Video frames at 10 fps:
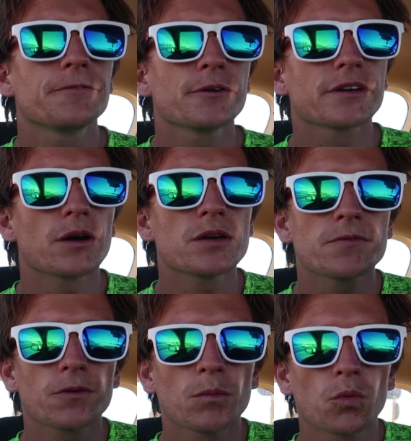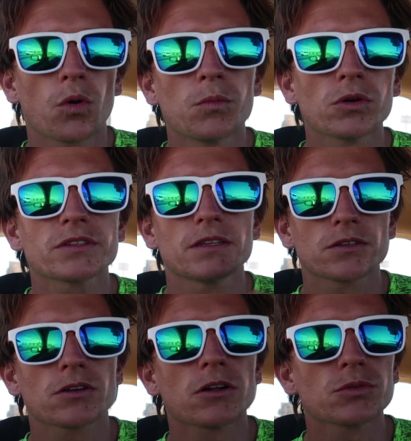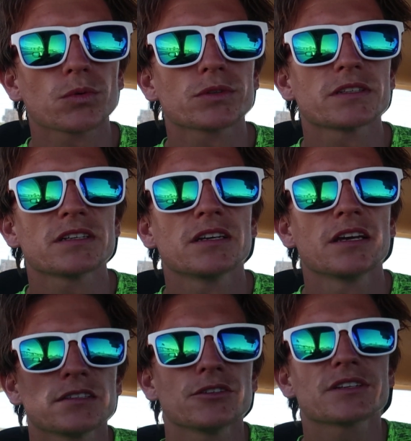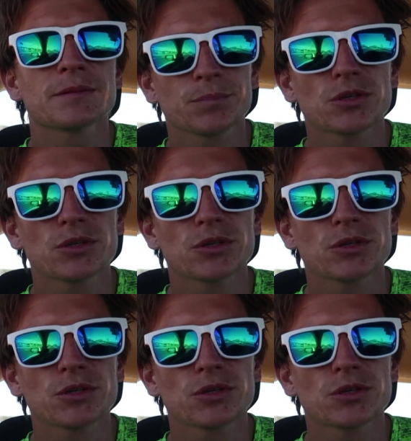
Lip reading: if you're going from warm water to cold water, you can